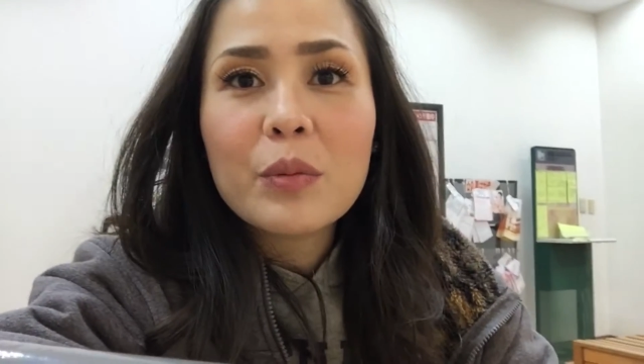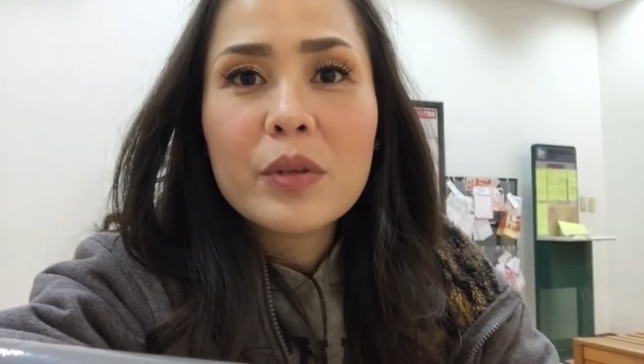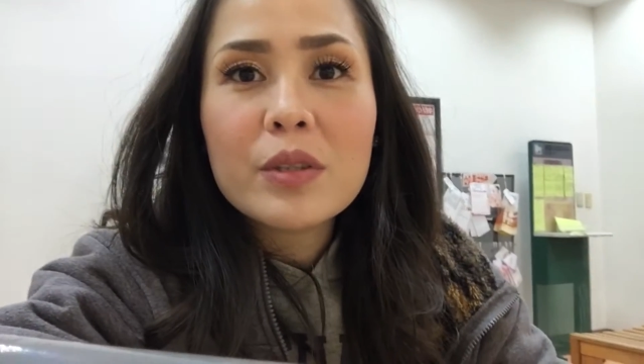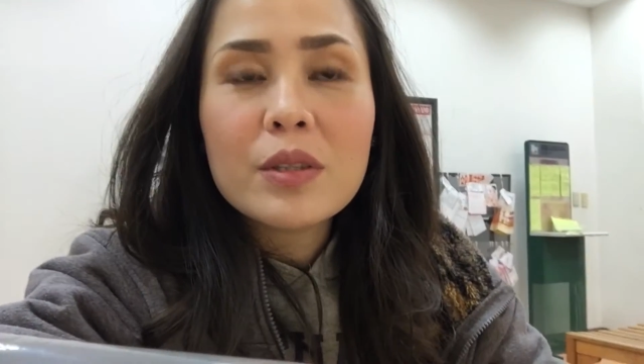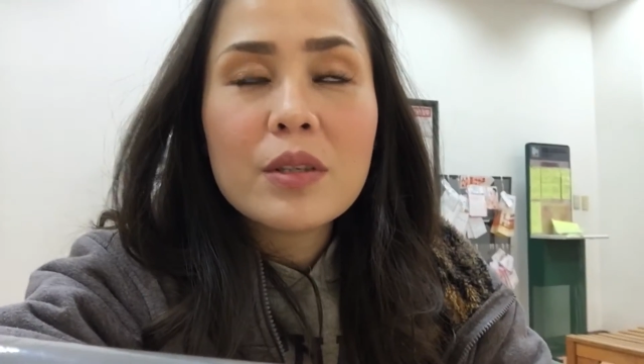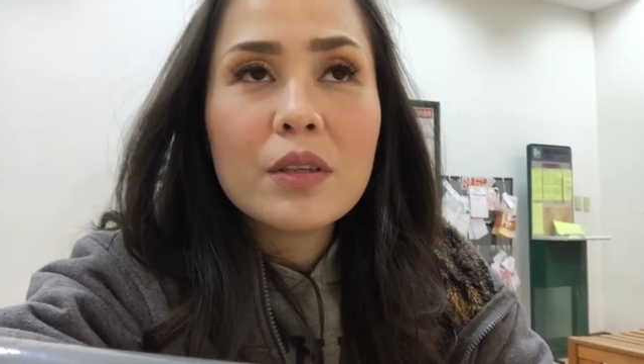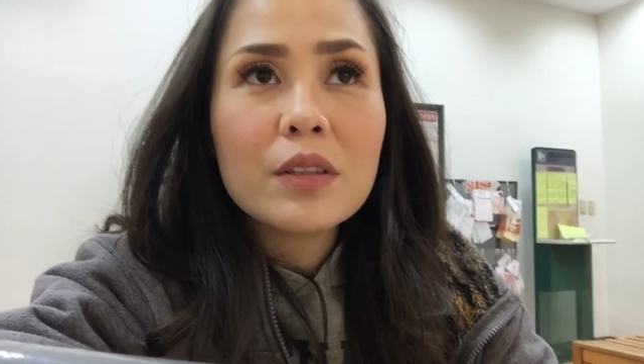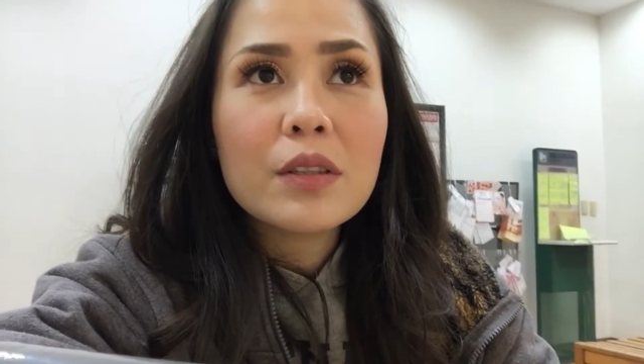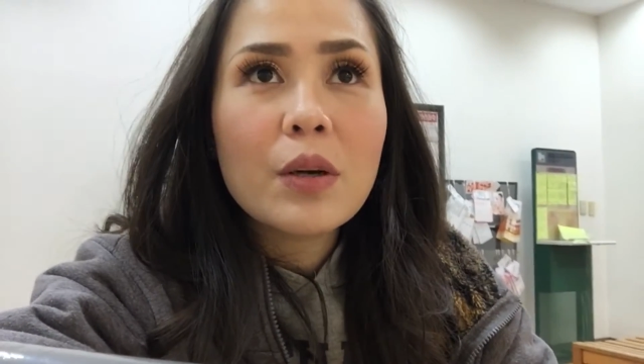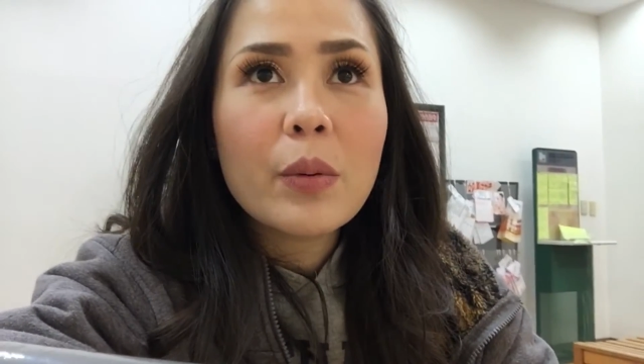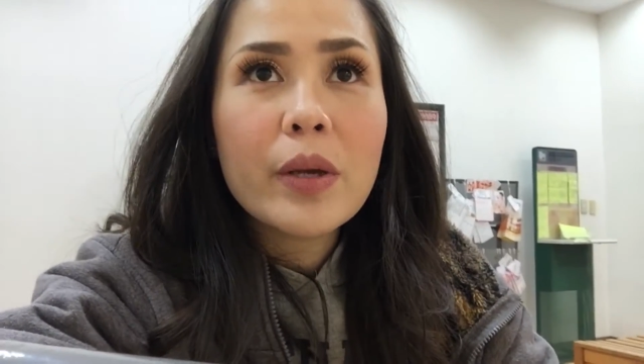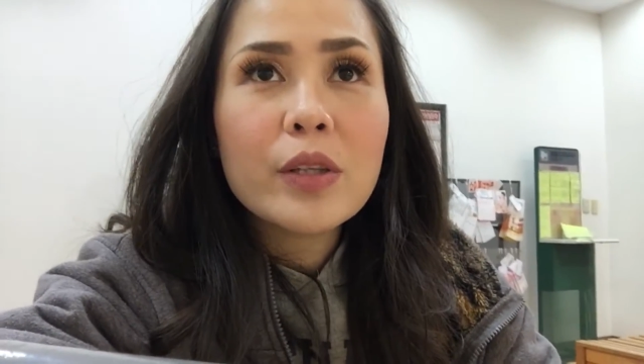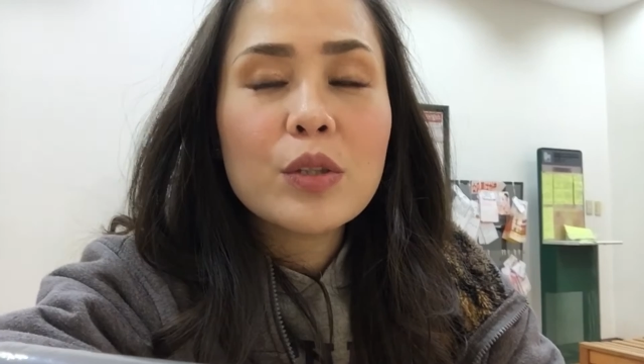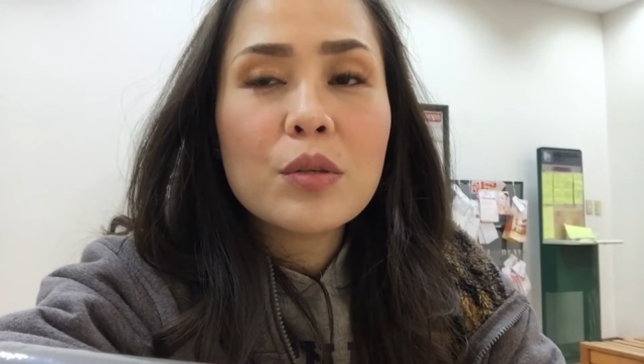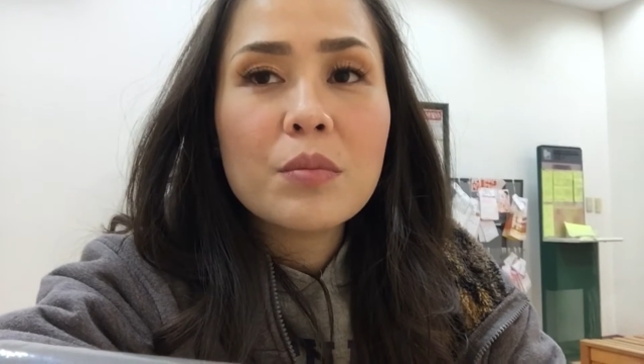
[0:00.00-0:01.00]
We're still
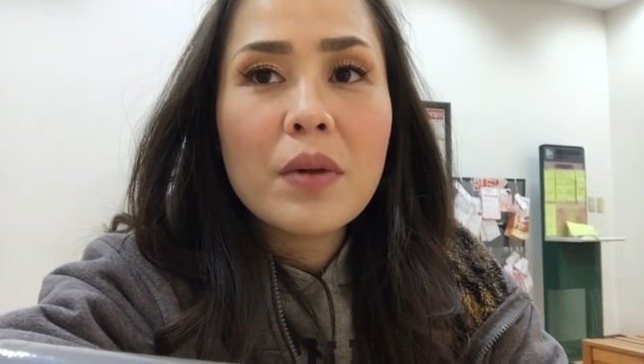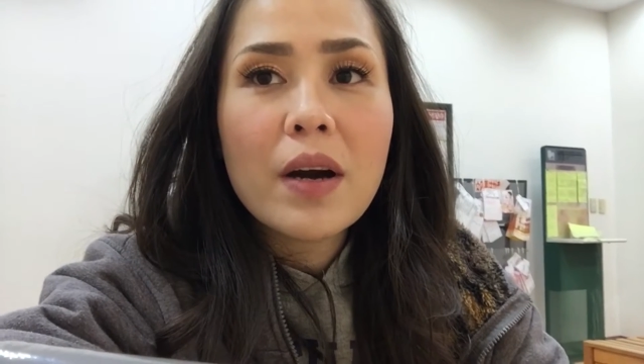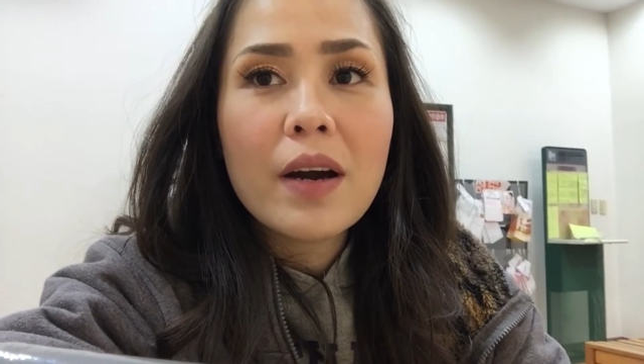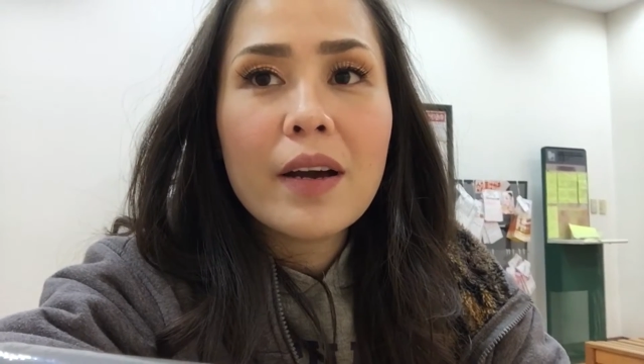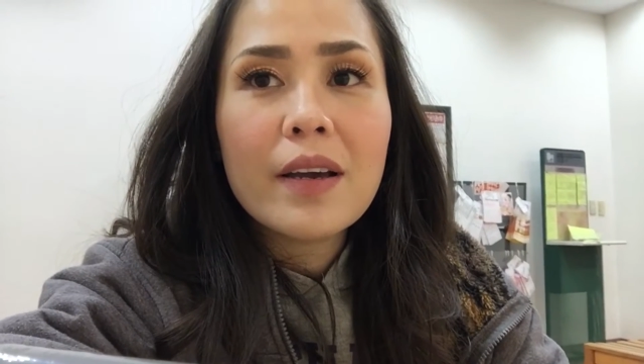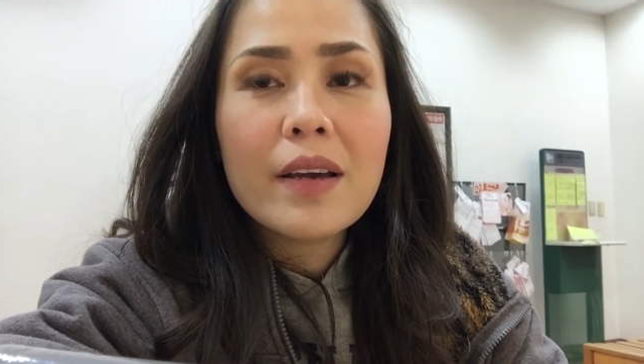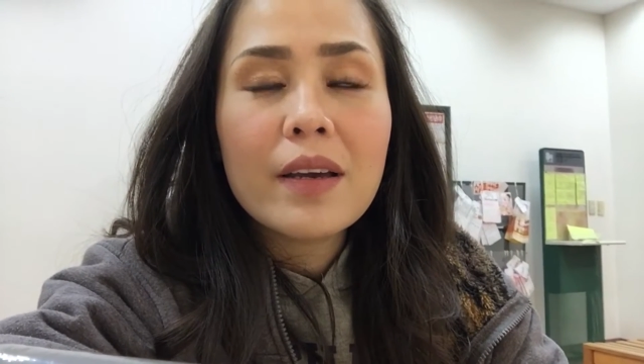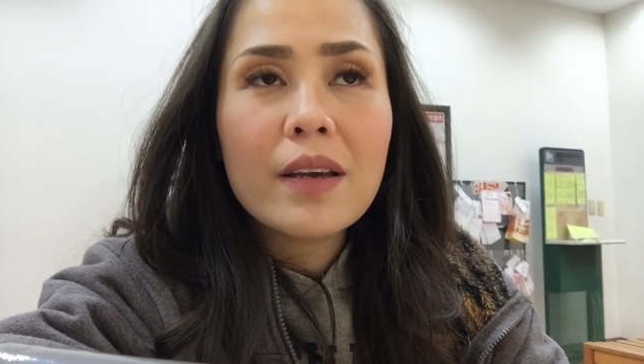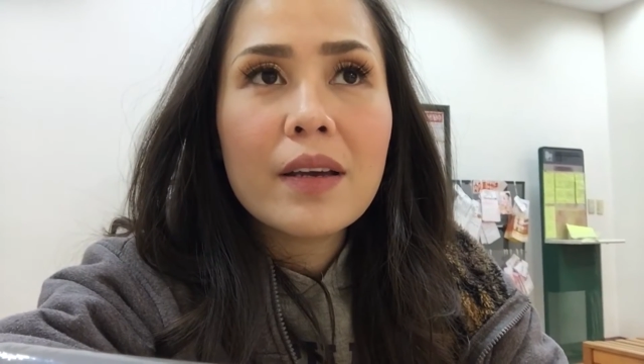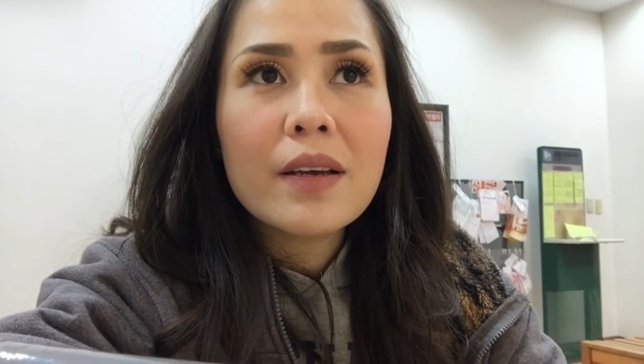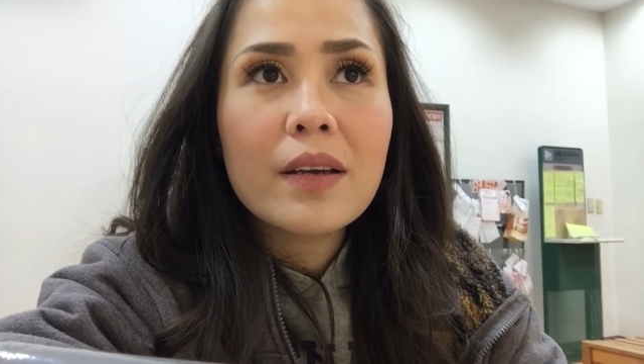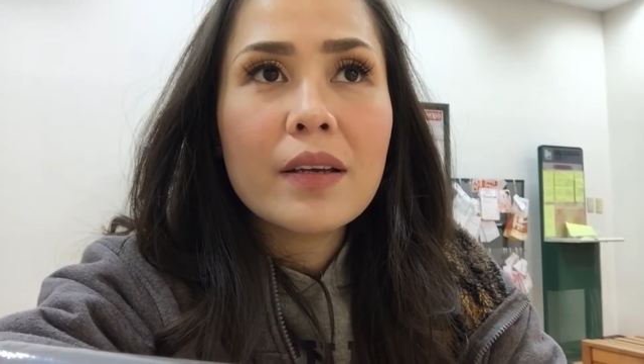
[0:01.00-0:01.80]
going to buy